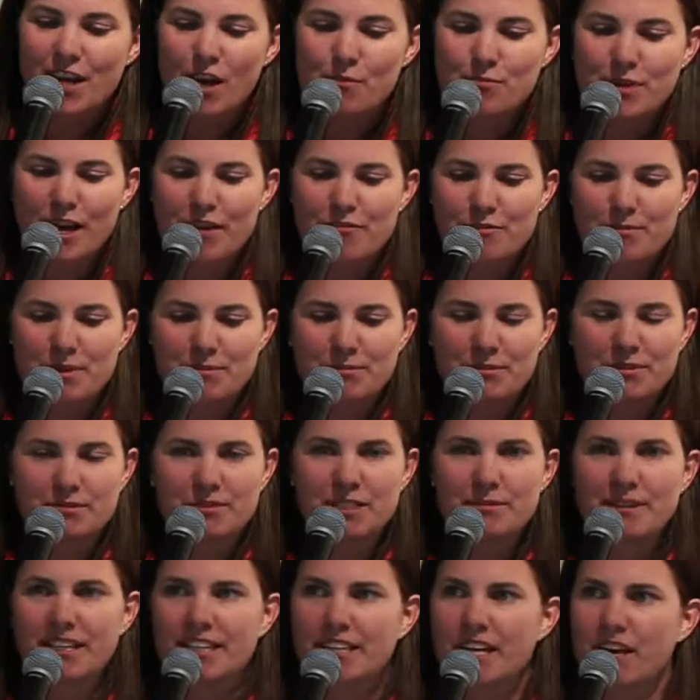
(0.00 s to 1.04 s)
nonprofit people.
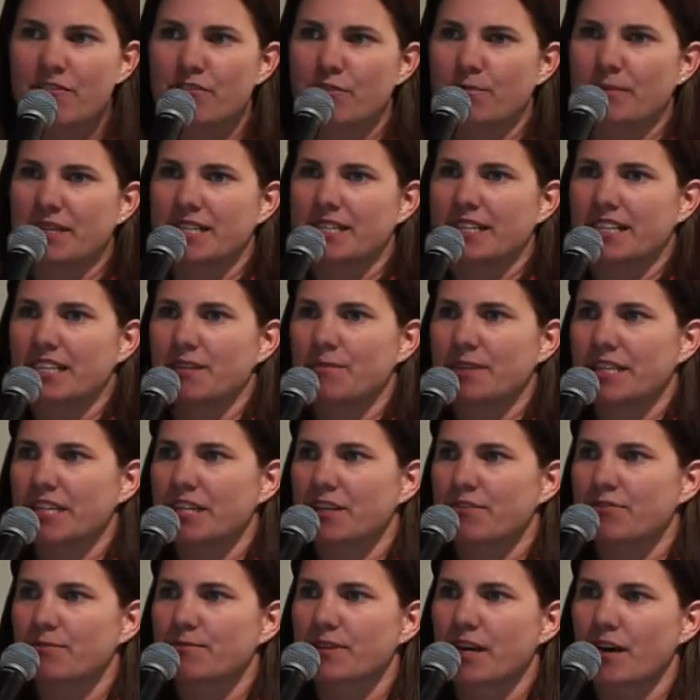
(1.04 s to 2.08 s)
What about government? Anybody
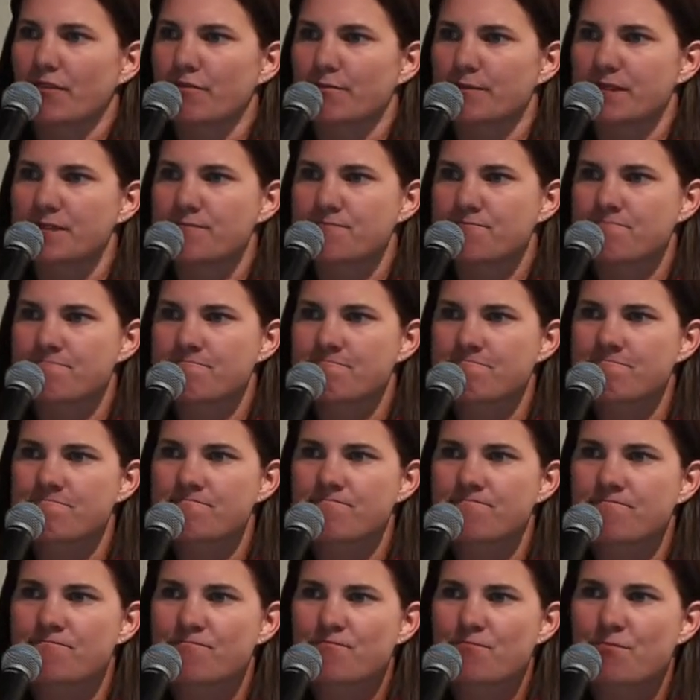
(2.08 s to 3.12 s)
here from government?
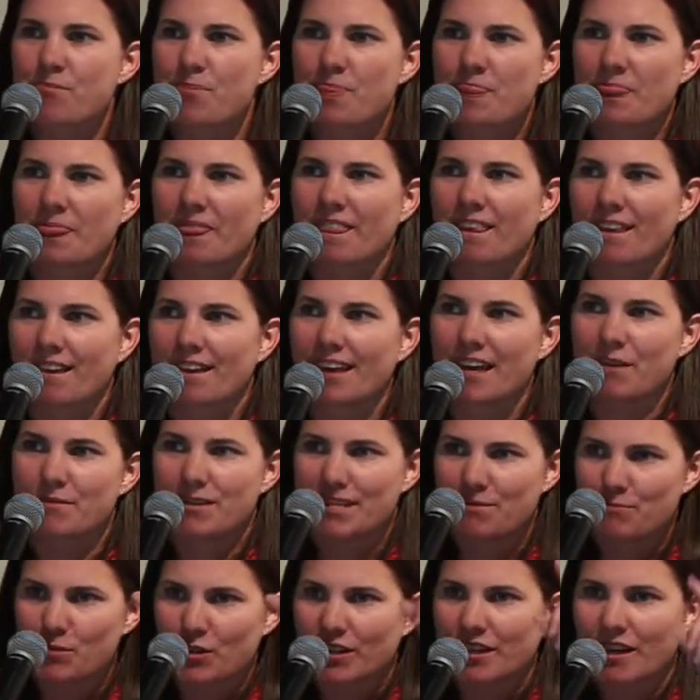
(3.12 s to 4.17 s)
Okay, we
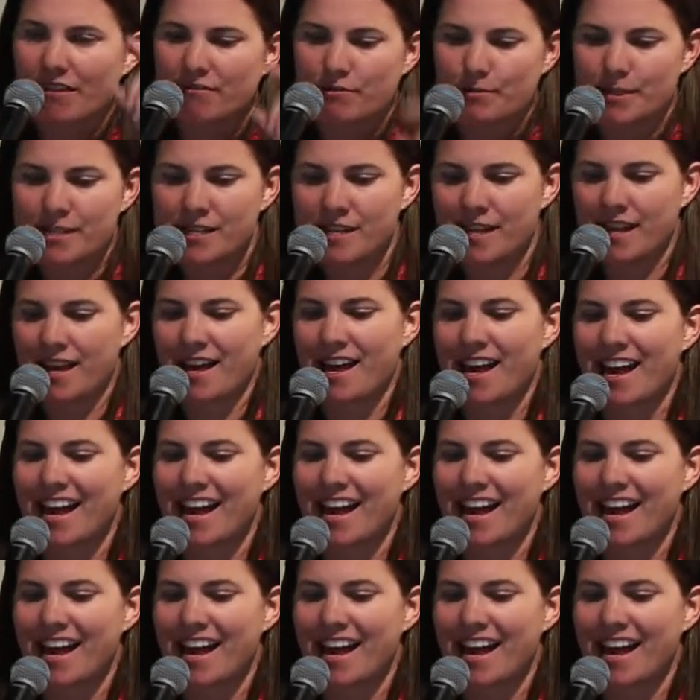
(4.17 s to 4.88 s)
need more government.